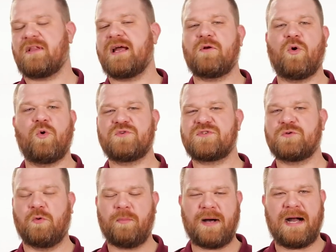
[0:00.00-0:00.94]
of like old
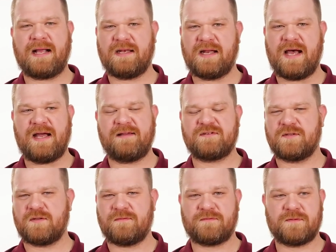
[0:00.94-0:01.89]
school pocket knives
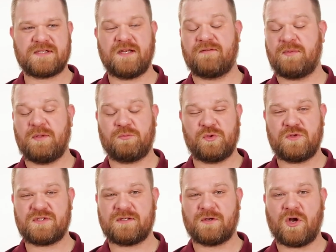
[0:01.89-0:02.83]
and the stuff people
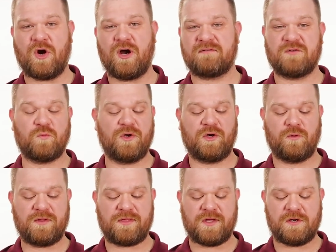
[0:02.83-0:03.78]
used to carve and
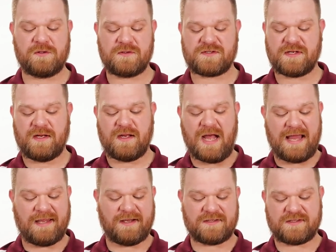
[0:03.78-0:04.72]
whittle with those.
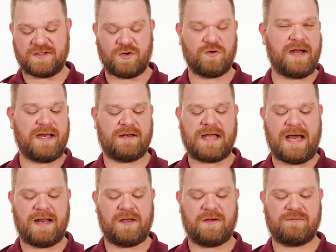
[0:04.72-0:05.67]
I think this is a great
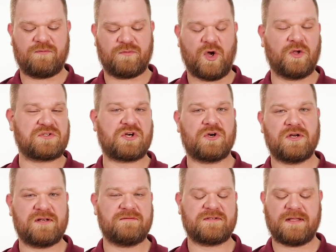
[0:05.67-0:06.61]
kind of
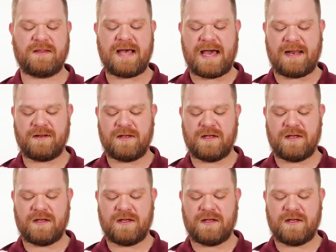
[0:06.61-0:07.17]
alternative to that